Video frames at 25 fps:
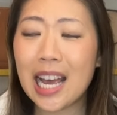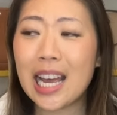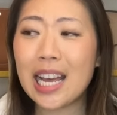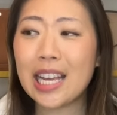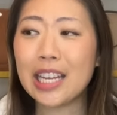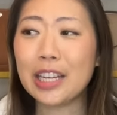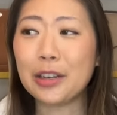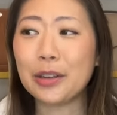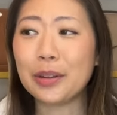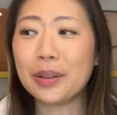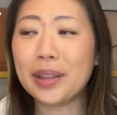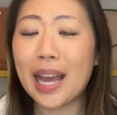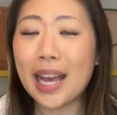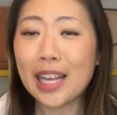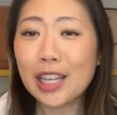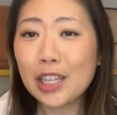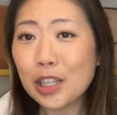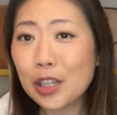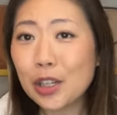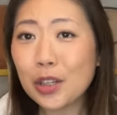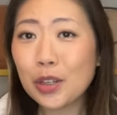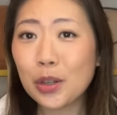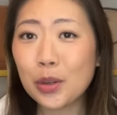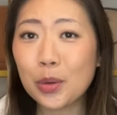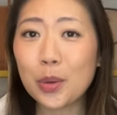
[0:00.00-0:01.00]
You know,
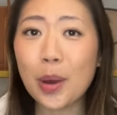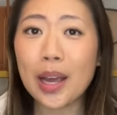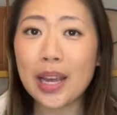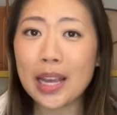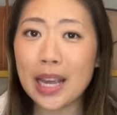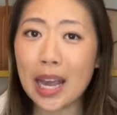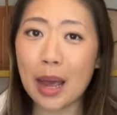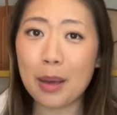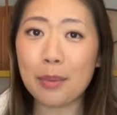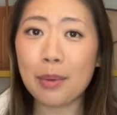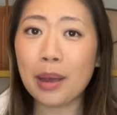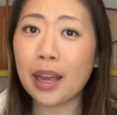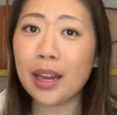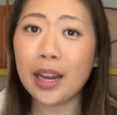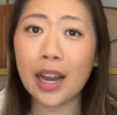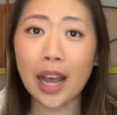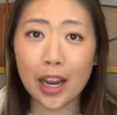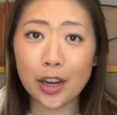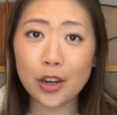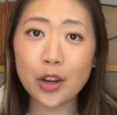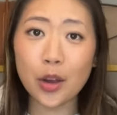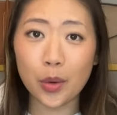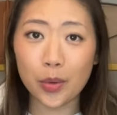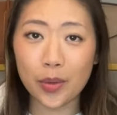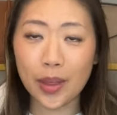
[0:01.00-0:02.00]
that's who I am and I
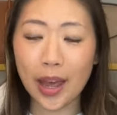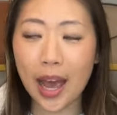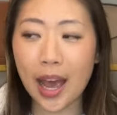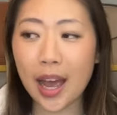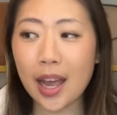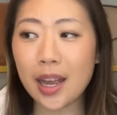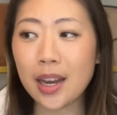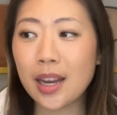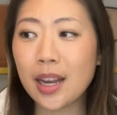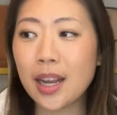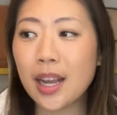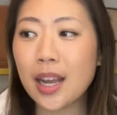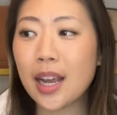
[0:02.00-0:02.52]
know that.